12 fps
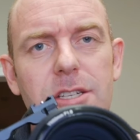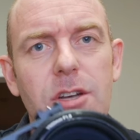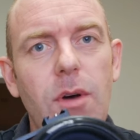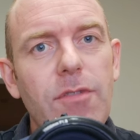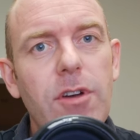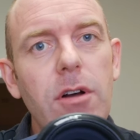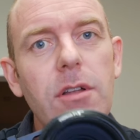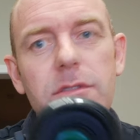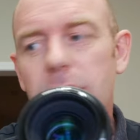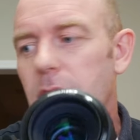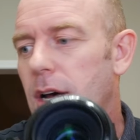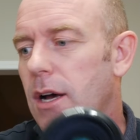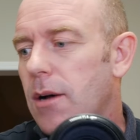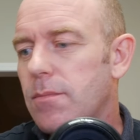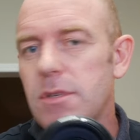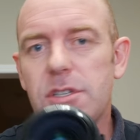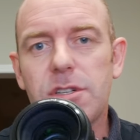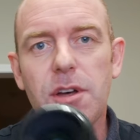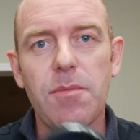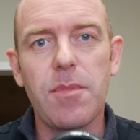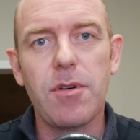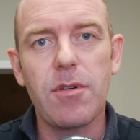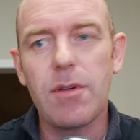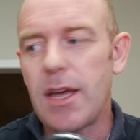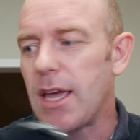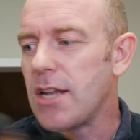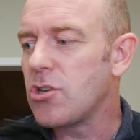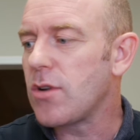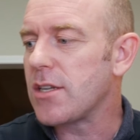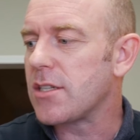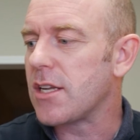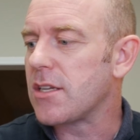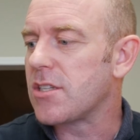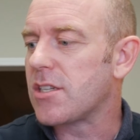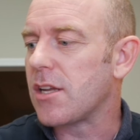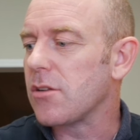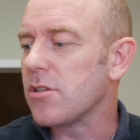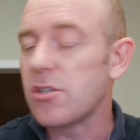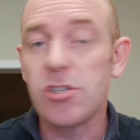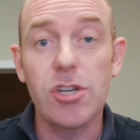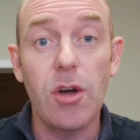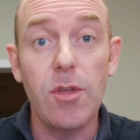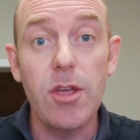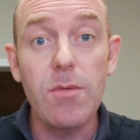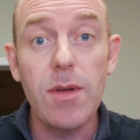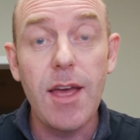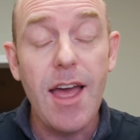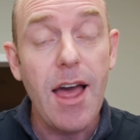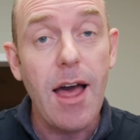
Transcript: So I've got some interesting stills to show you.